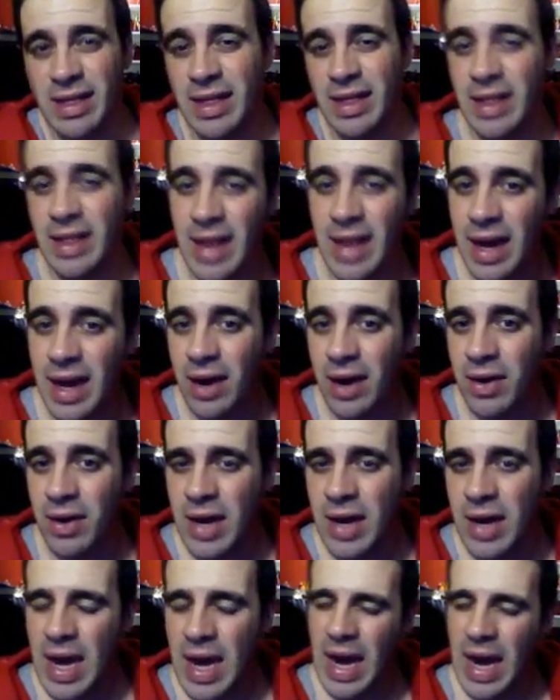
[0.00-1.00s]
there.
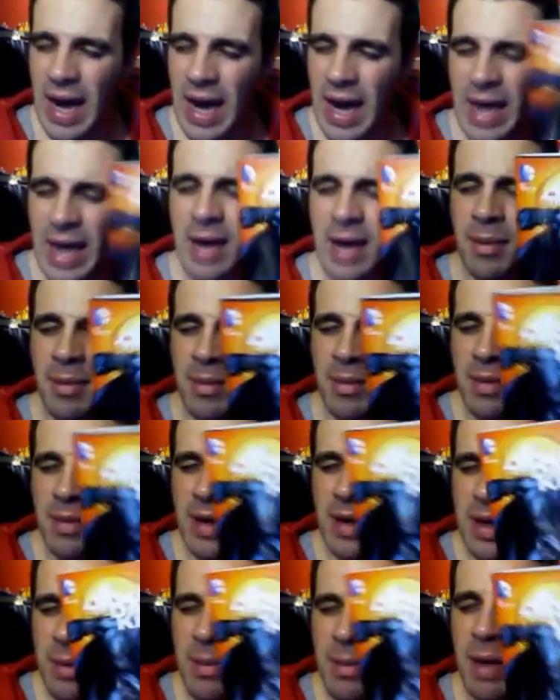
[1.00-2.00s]
And I
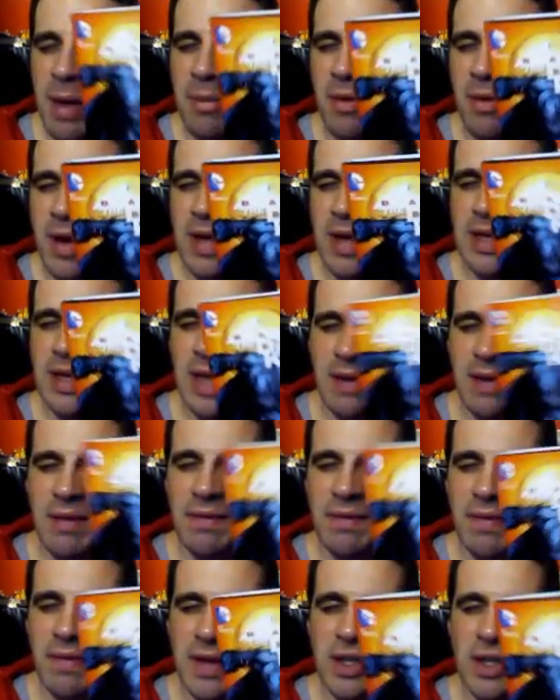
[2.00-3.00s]
can commemorate
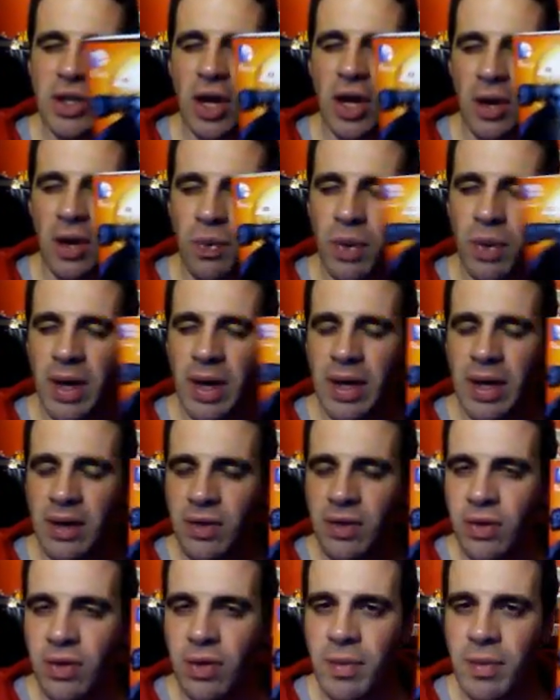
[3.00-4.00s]
David Finch on what
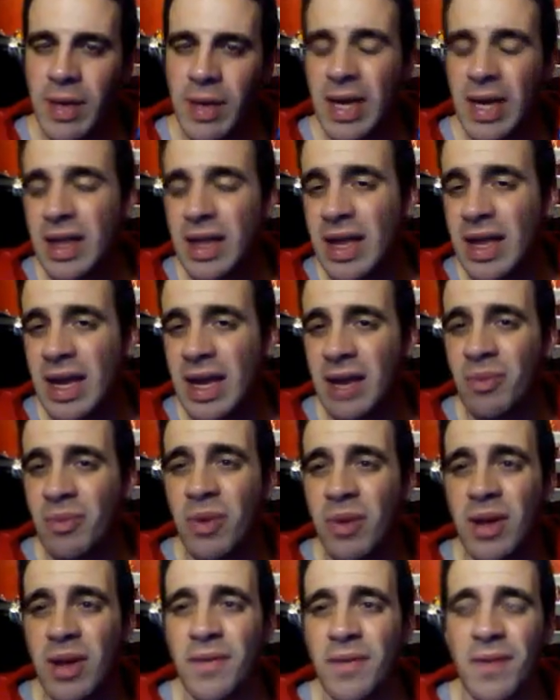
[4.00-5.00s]
he's doing because it
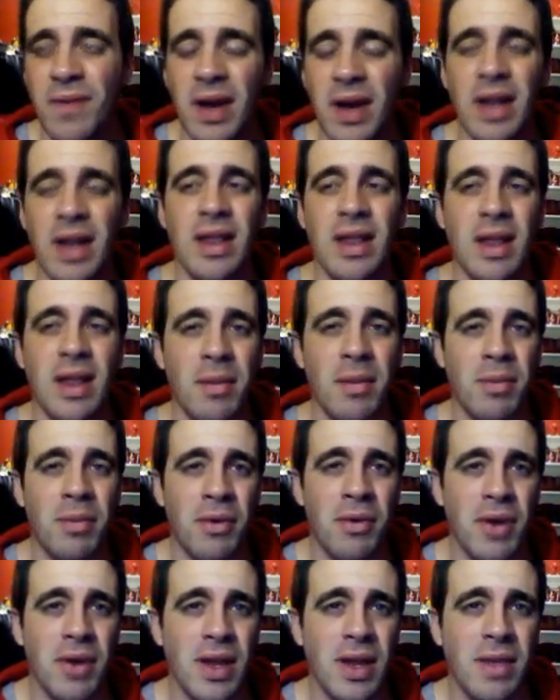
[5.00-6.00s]
was fun at some
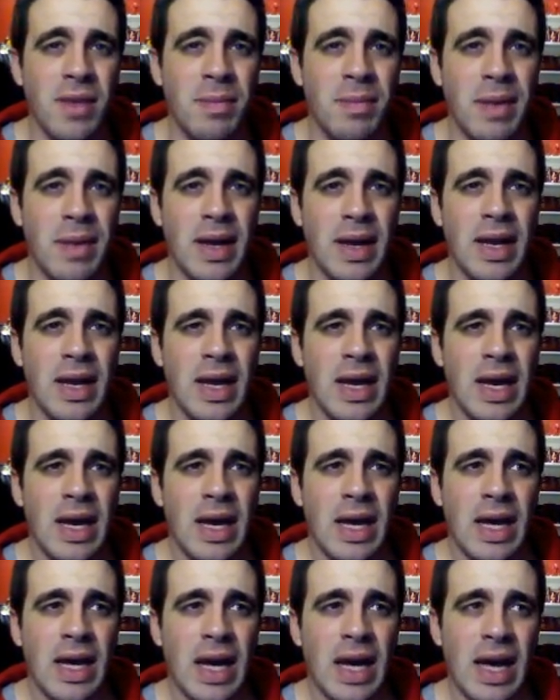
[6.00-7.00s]
points, but
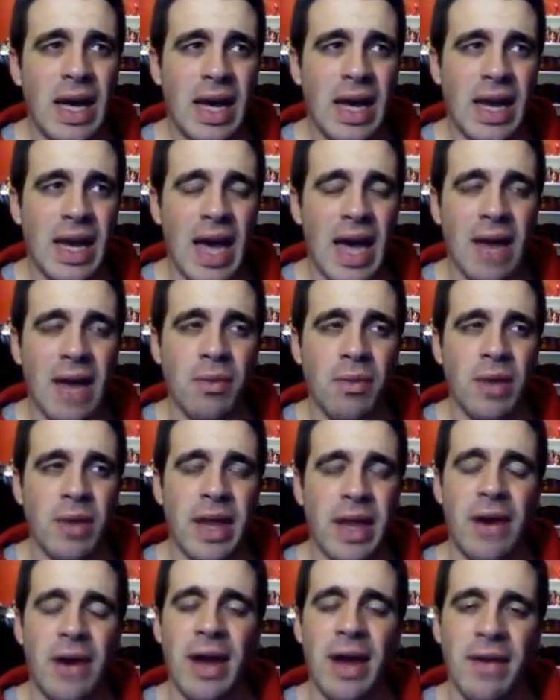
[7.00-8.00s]
again,
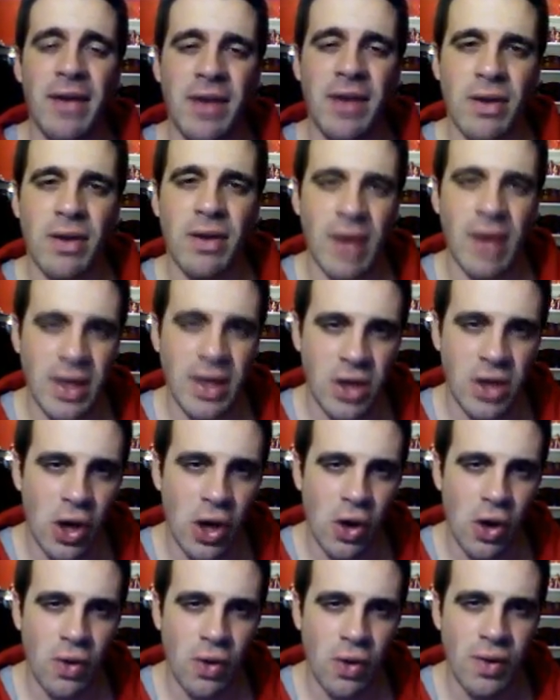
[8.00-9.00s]
without having a right
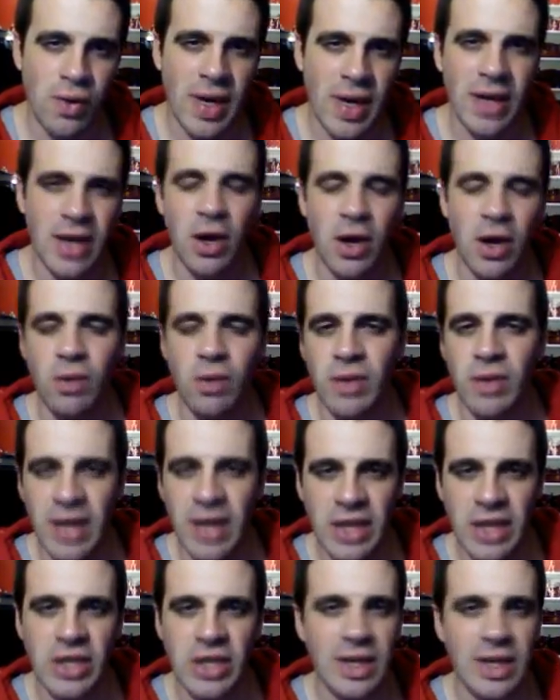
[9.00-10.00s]
tone and no
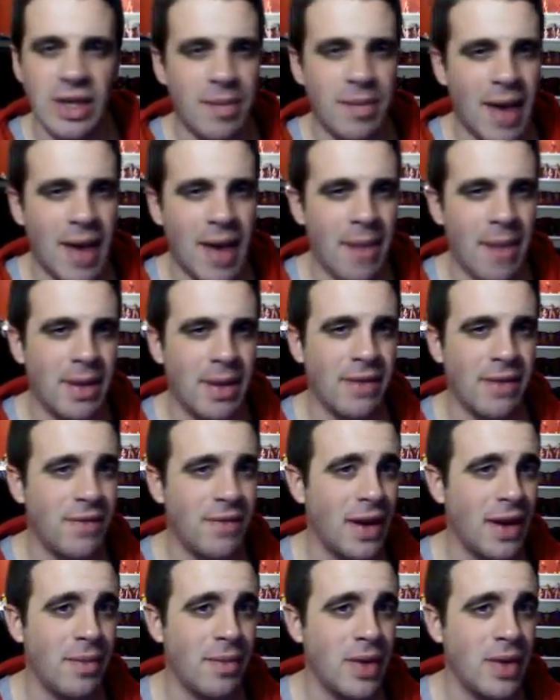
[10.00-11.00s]
niche in the Batman
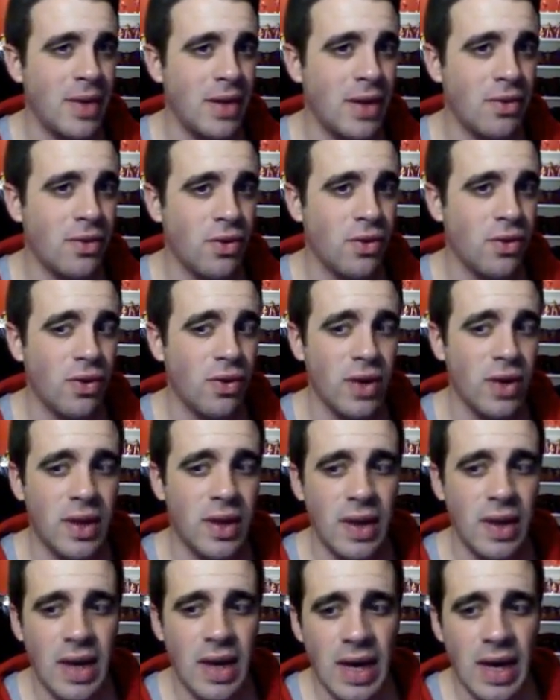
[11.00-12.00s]
family of
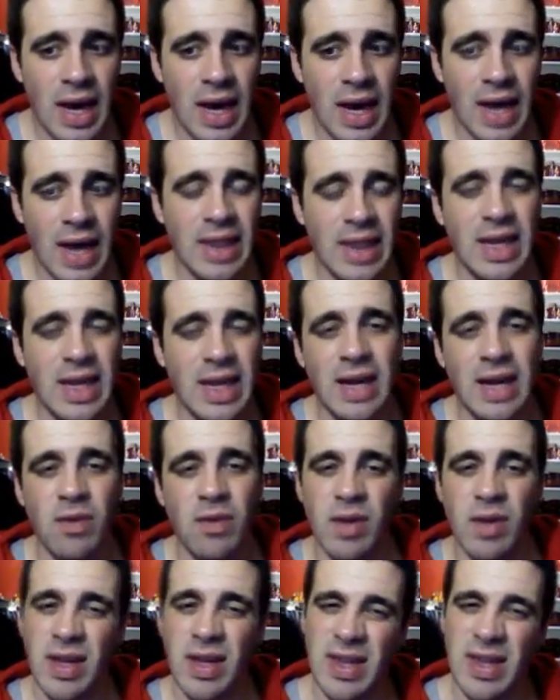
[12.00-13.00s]
stories, I think it
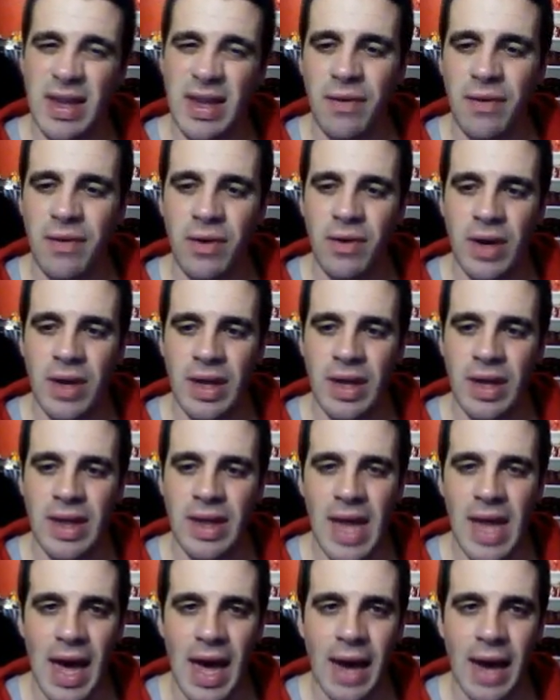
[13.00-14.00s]
really suffered
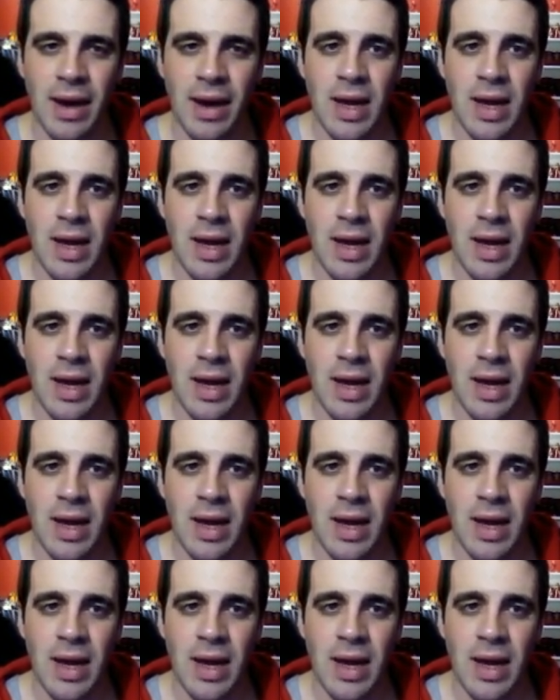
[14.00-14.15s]
in that.